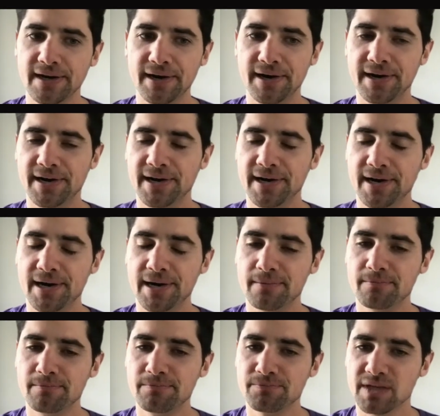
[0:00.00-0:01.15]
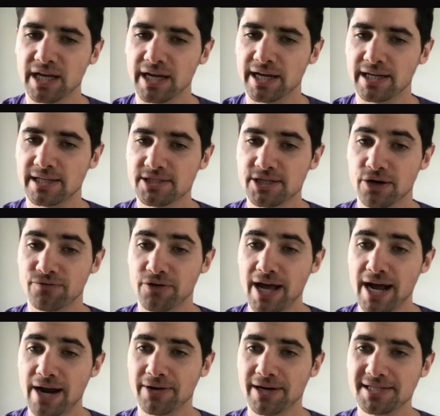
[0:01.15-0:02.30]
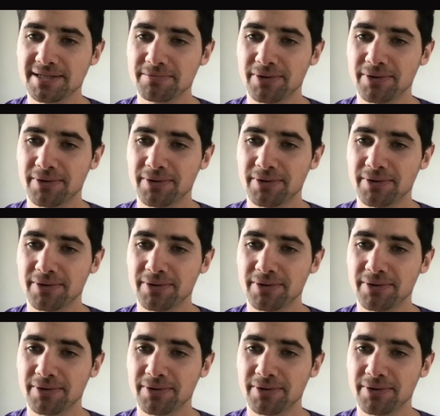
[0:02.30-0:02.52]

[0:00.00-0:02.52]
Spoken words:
And so for that reason,